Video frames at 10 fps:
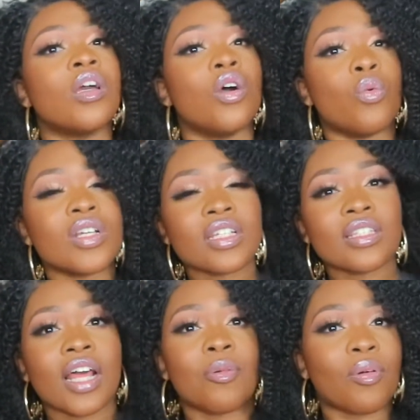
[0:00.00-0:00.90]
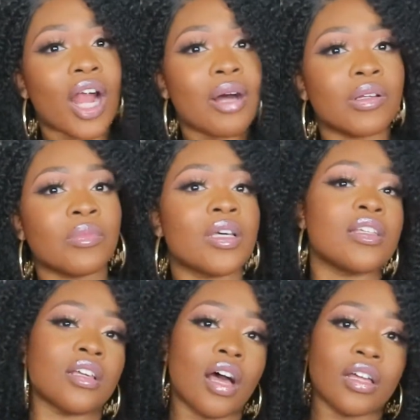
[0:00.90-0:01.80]
which is not a problem
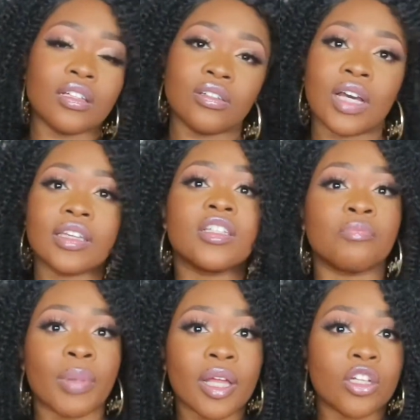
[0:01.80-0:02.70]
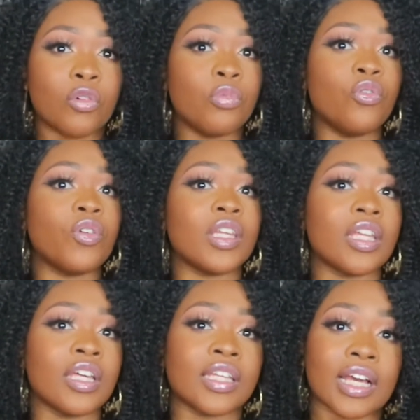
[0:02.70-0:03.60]
because you got this big little poofy
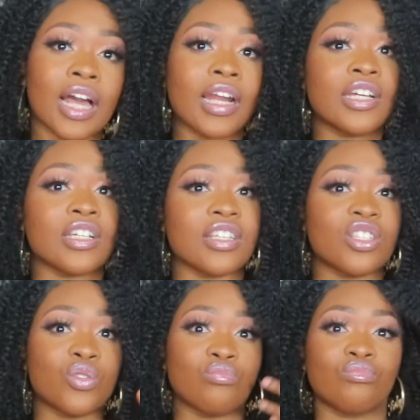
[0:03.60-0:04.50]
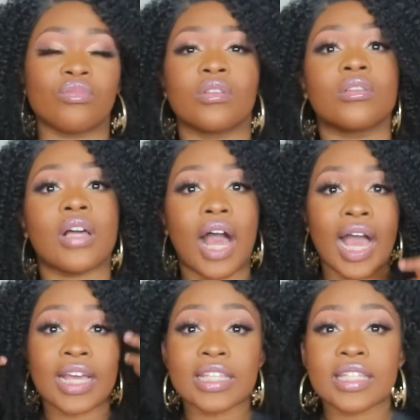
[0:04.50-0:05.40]
thing that kind of just
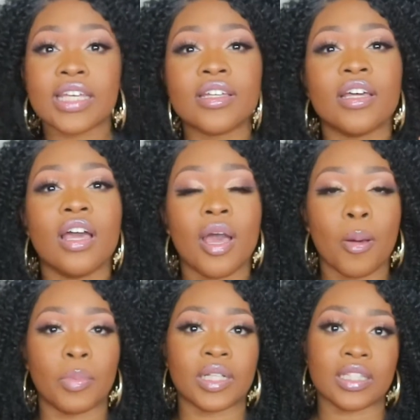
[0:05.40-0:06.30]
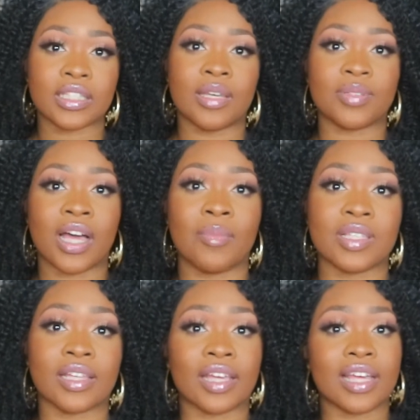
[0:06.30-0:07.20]
hides it, but at the same time
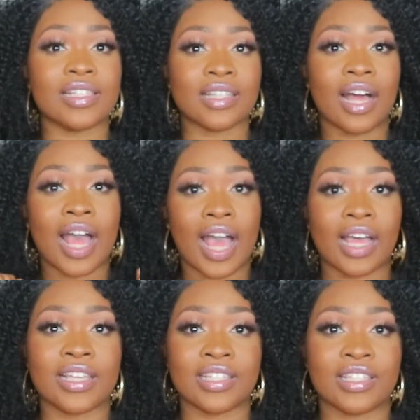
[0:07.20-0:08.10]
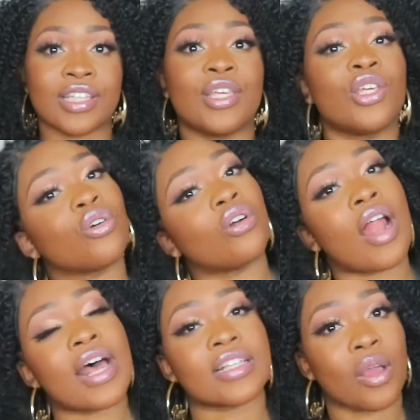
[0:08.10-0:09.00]
it's like it's not as secure
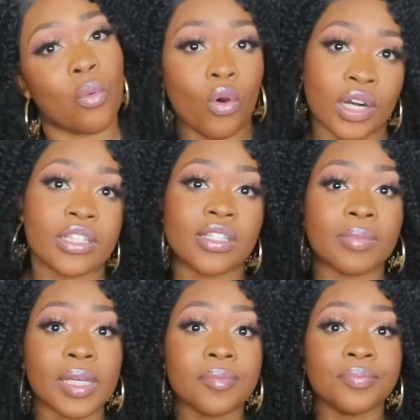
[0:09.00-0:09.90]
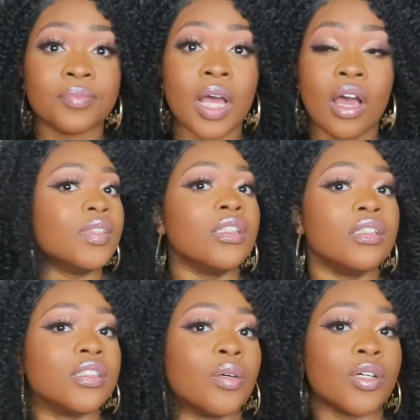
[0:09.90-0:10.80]
as I want it to be.
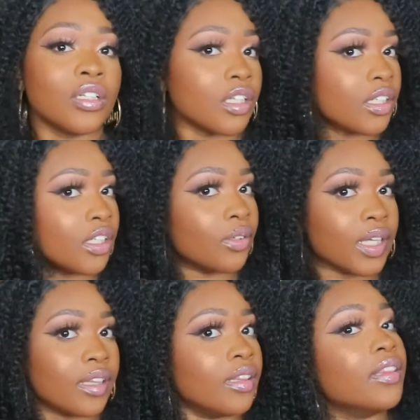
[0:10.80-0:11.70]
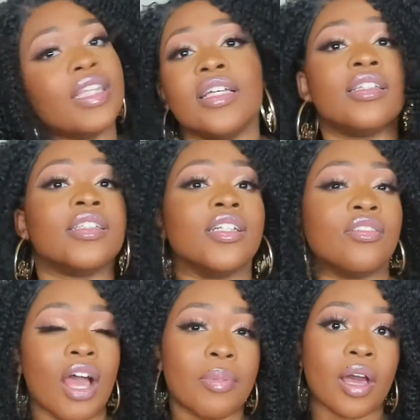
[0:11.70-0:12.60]
So I can literally go like this and
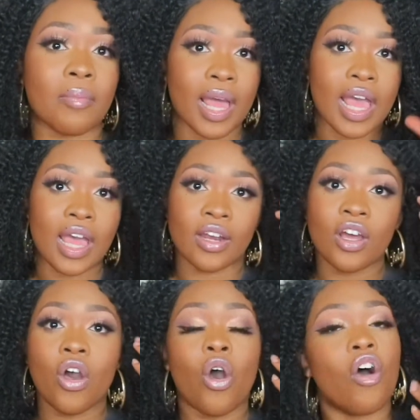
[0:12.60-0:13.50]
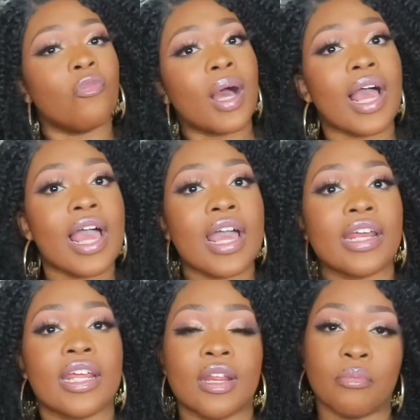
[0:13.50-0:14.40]
grab it out my head, off my head,
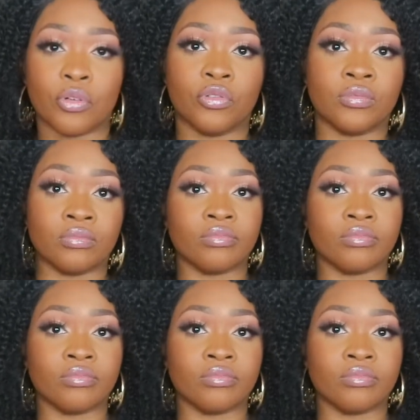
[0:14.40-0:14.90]
and then boom,